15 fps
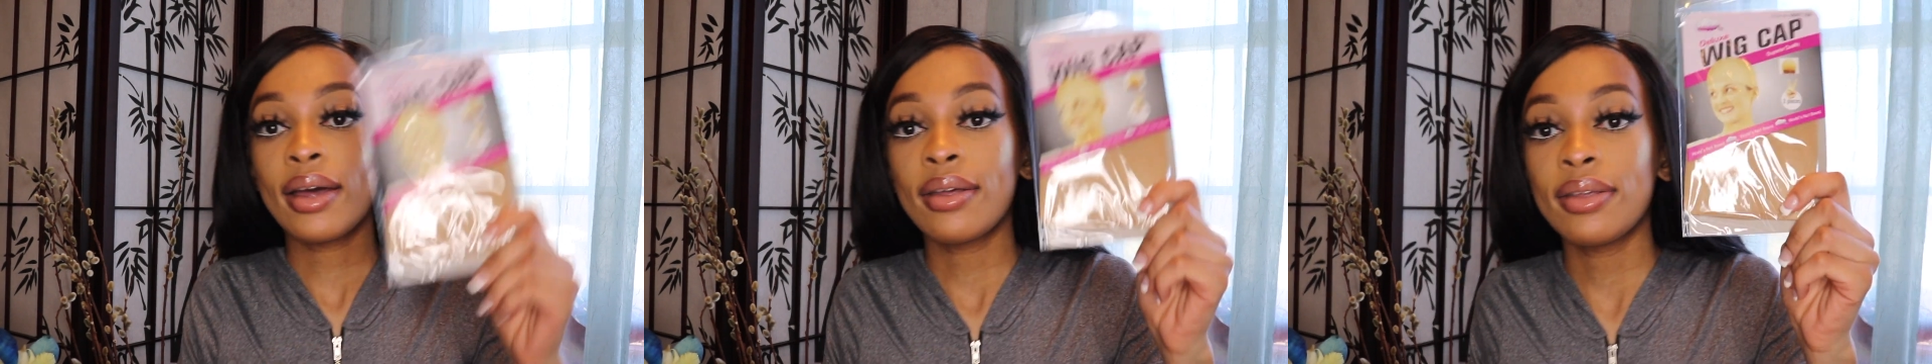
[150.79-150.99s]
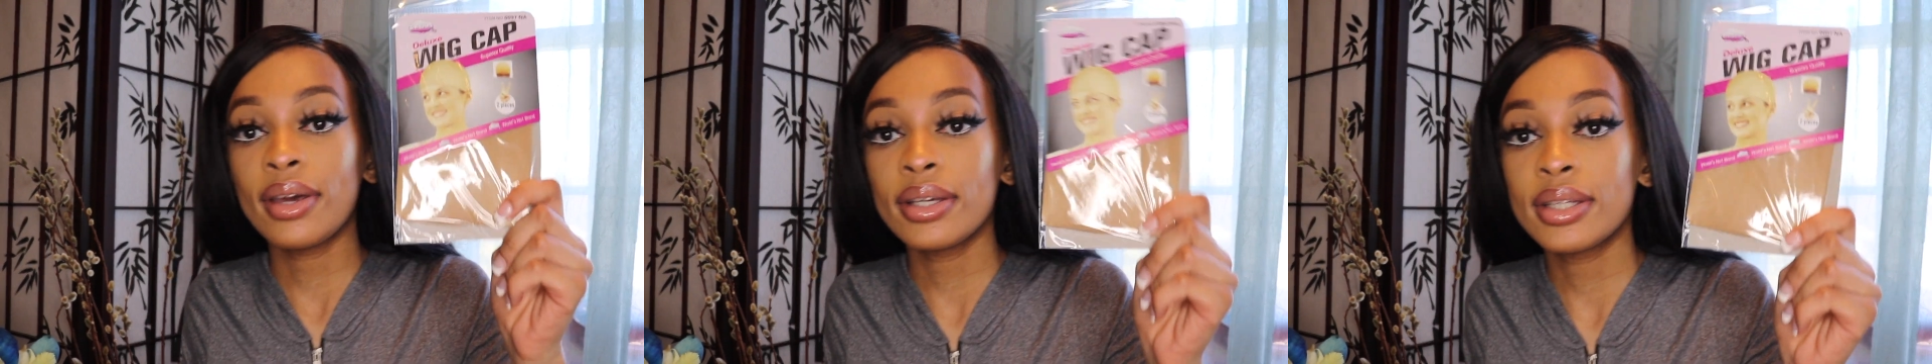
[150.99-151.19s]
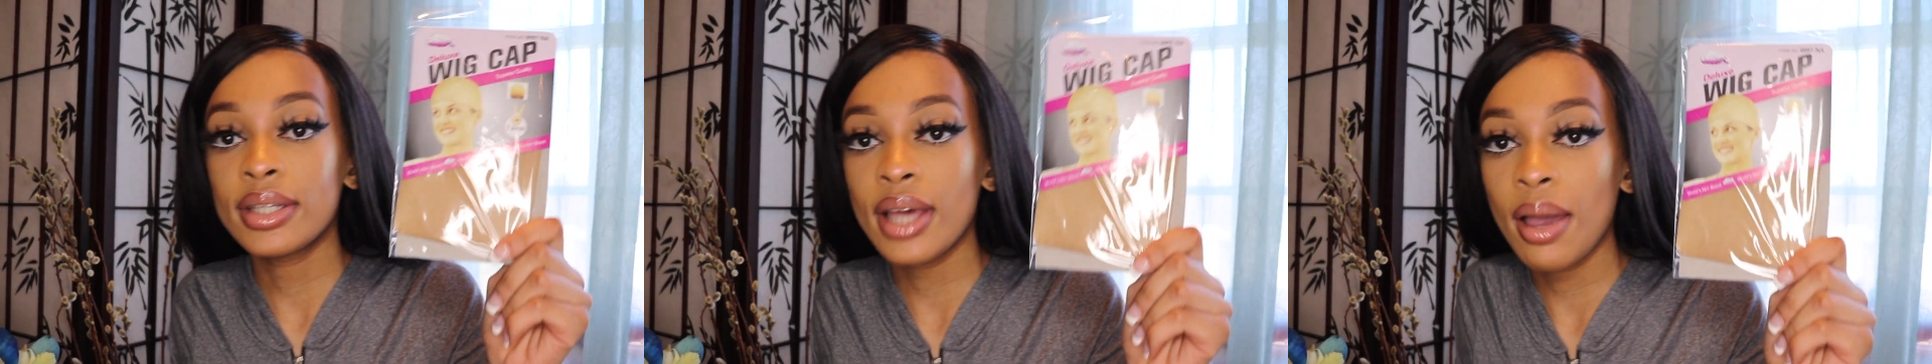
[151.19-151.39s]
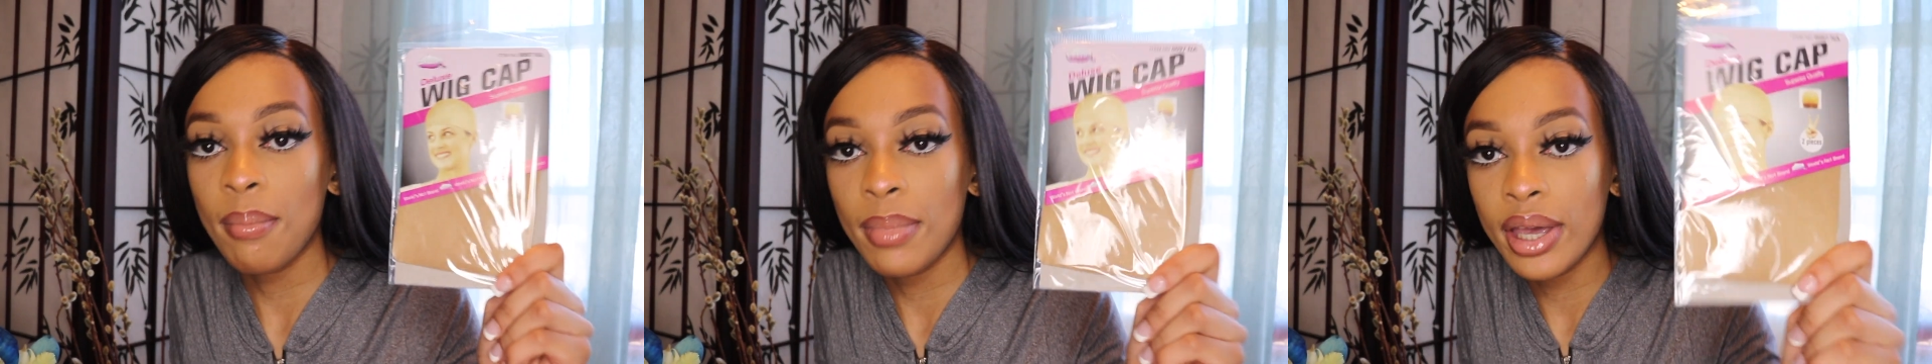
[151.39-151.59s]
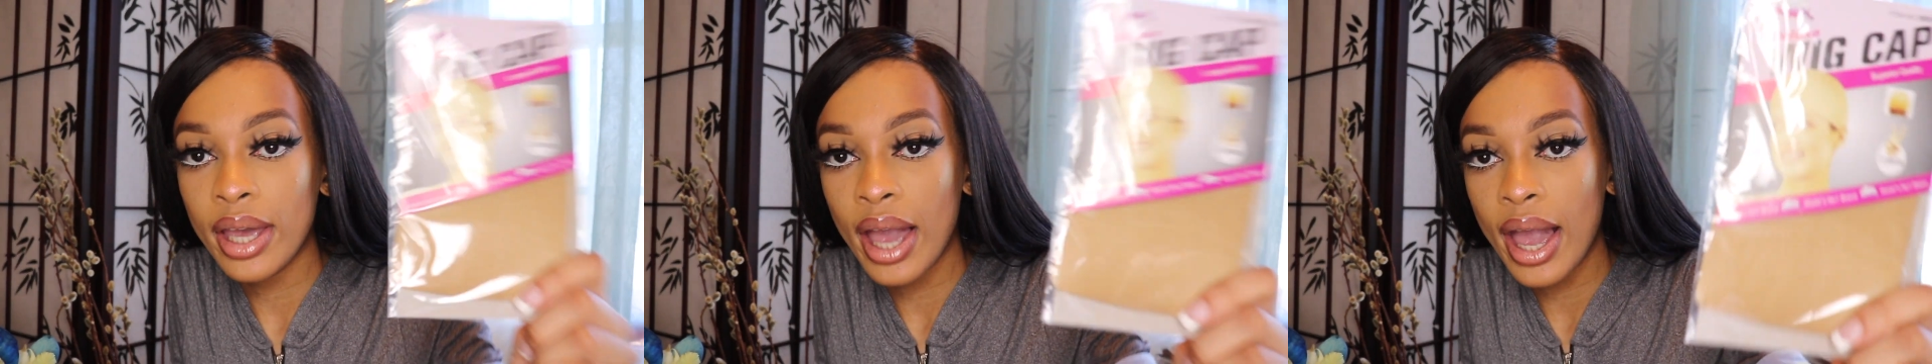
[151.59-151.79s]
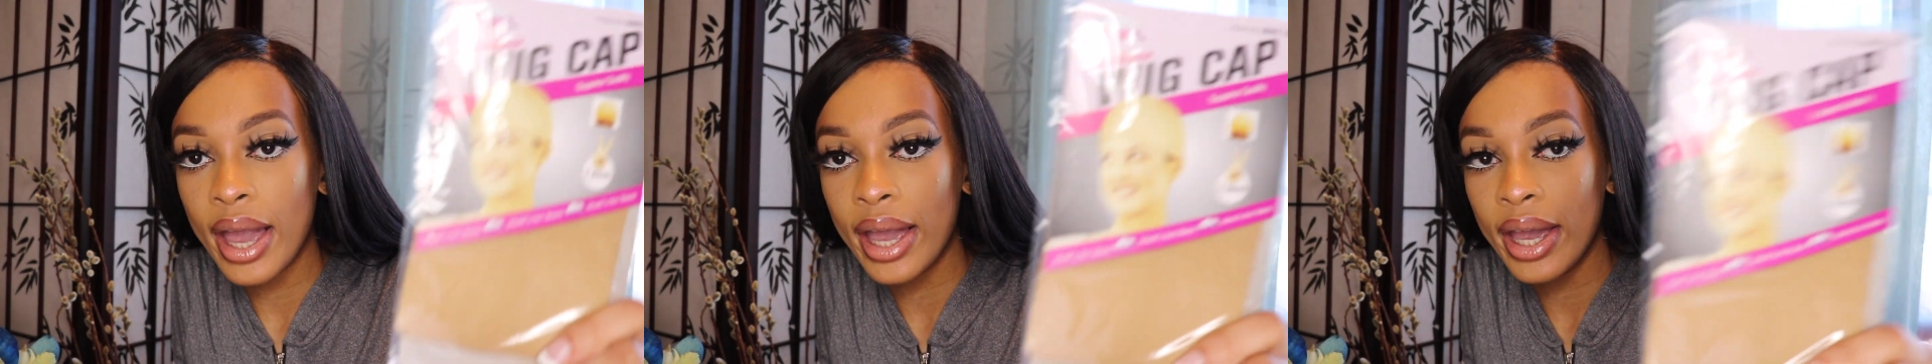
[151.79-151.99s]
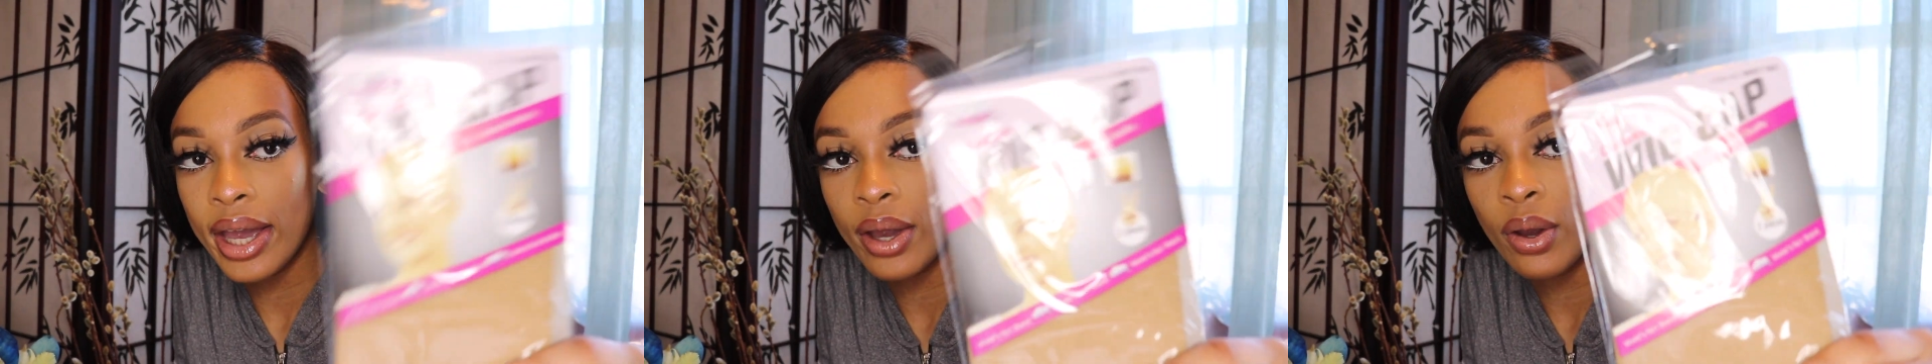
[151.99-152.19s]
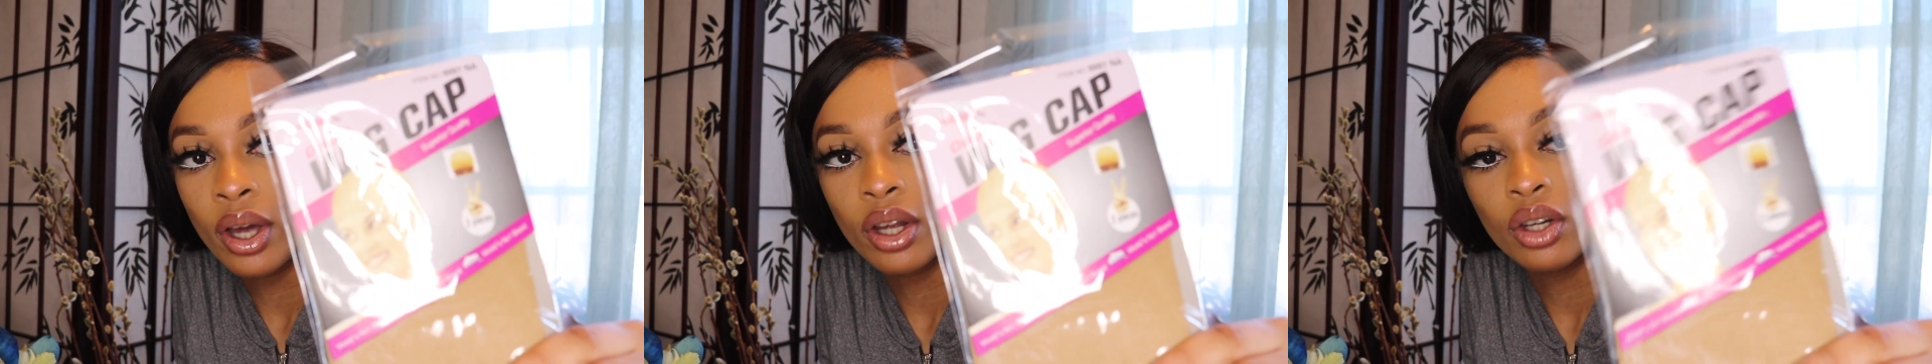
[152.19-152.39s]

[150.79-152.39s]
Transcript: they sent me a